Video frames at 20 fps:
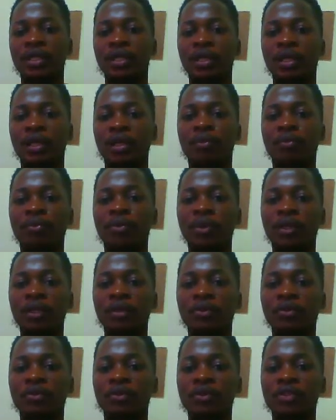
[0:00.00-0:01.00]
a
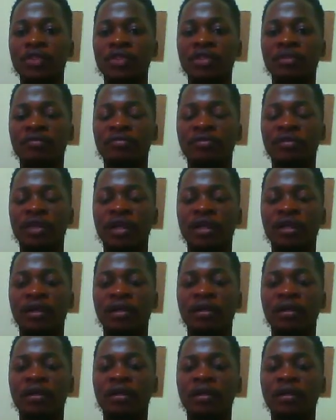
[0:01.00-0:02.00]
polygon shapefile
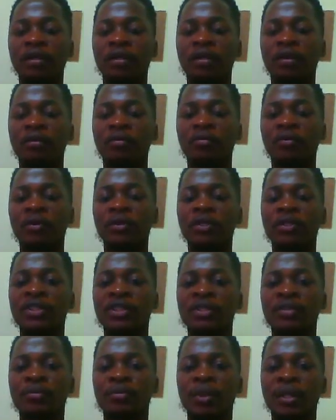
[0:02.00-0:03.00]
for this
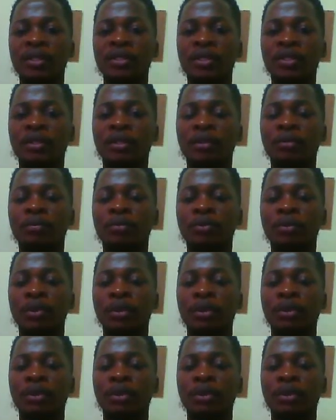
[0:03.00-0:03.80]
particular point.